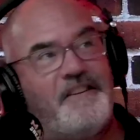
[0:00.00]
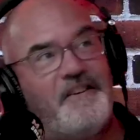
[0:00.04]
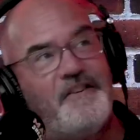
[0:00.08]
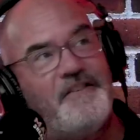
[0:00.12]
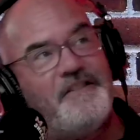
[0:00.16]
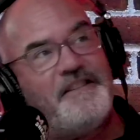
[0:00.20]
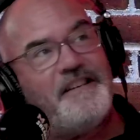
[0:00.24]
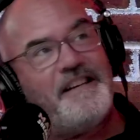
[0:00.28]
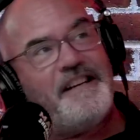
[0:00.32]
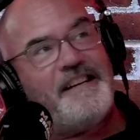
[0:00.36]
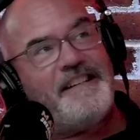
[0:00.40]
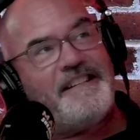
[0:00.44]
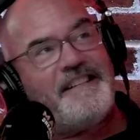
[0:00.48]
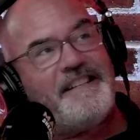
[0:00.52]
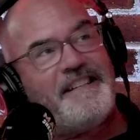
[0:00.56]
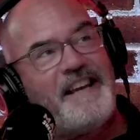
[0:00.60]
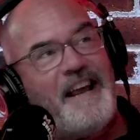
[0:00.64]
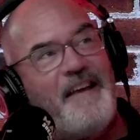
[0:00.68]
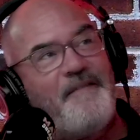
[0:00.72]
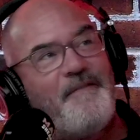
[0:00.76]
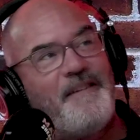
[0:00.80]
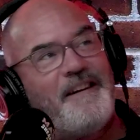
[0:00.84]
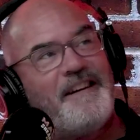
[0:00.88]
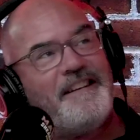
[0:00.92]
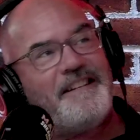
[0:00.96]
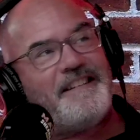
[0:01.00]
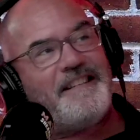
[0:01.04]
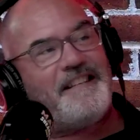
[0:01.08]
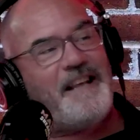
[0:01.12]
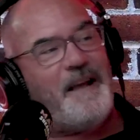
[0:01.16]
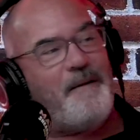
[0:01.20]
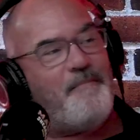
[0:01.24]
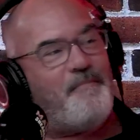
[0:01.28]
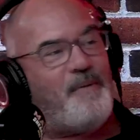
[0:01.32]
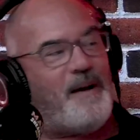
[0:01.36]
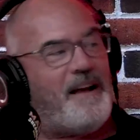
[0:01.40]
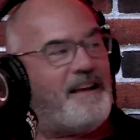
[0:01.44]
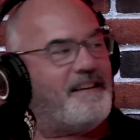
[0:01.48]
usually at 7. It's
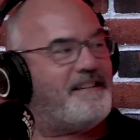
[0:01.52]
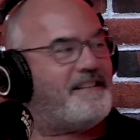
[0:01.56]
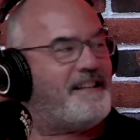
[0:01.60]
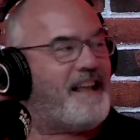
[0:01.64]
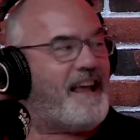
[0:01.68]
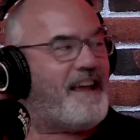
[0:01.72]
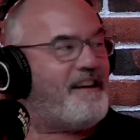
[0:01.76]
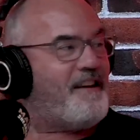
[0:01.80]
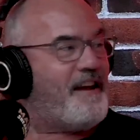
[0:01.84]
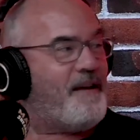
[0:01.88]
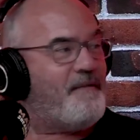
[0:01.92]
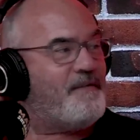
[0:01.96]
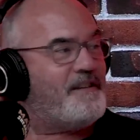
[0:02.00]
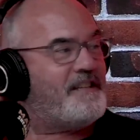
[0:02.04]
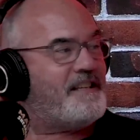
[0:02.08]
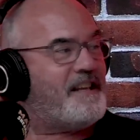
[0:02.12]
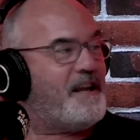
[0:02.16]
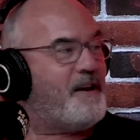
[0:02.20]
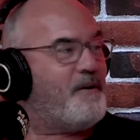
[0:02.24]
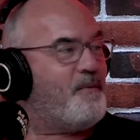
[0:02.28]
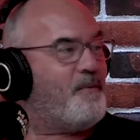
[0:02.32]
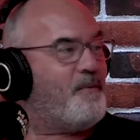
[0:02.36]
8:10. I haven't said a